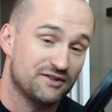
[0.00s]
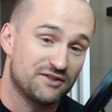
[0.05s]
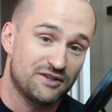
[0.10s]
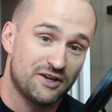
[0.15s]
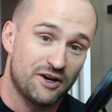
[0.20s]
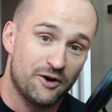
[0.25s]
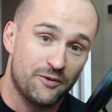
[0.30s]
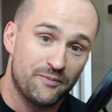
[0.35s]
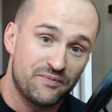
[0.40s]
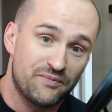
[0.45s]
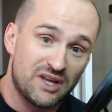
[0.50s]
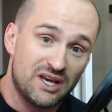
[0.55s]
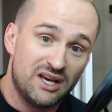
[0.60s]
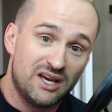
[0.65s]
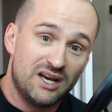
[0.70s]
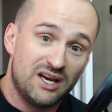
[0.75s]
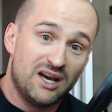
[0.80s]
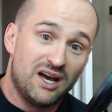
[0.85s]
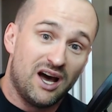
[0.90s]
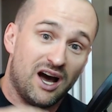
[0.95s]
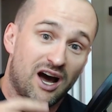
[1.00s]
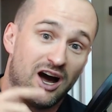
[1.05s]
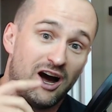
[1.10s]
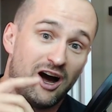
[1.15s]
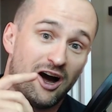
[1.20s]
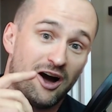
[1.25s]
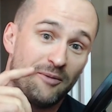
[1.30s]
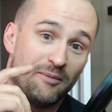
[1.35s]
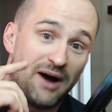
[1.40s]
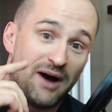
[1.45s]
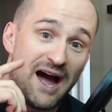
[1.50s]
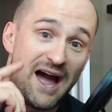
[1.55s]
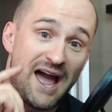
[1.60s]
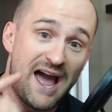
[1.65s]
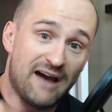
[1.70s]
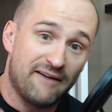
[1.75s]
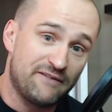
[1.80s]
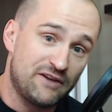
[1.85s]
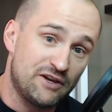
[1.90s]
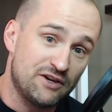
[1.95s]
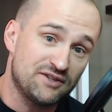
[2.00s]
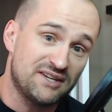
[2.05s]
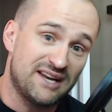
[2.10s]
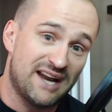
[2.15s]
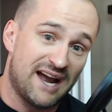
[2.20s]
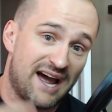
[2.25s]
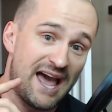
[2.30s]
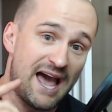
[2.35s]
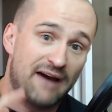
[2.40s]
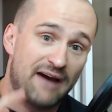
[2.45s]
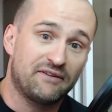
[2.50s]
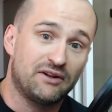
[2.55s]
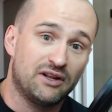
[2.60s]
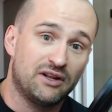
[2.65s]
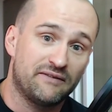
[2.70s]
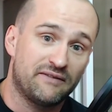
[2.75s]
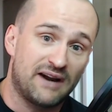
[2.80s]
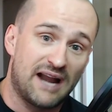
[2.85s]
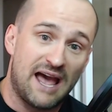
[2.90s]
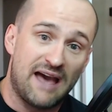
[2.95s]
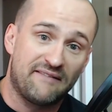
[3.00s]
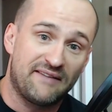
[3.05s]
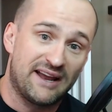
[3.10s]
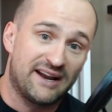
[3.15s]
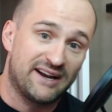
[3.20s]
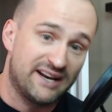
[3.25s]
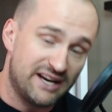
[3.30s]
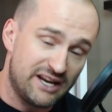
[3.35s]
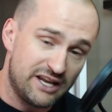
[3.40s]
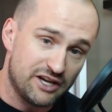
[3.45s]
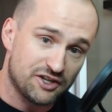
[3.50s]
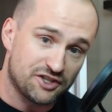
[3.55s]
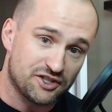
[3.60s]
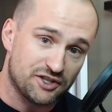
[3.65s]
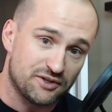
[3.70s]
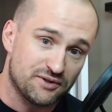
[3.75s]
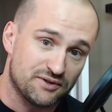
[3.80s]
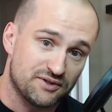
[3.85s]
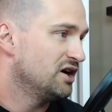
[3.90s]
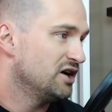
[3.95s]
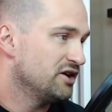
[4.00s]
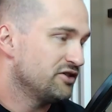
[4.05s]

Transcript: So, I have used it, I have delivered, I haven't had any issues.